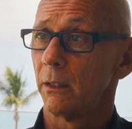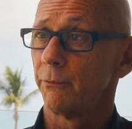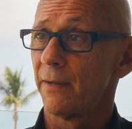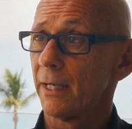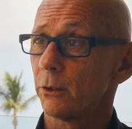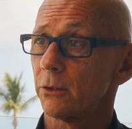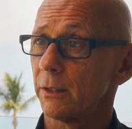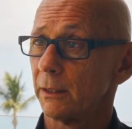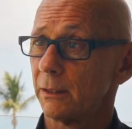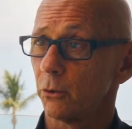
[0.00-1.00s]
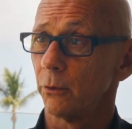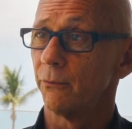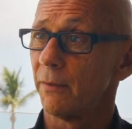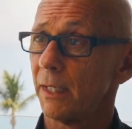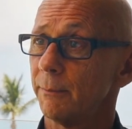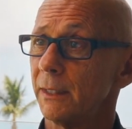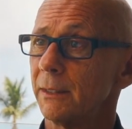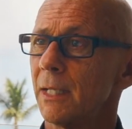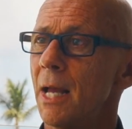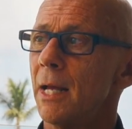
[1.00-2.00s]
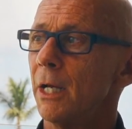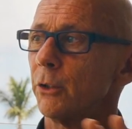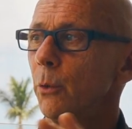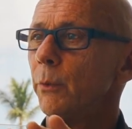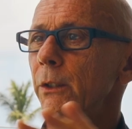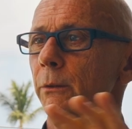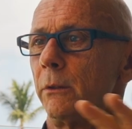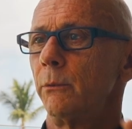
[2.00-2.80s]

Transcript: factors like certain vitamins. So when you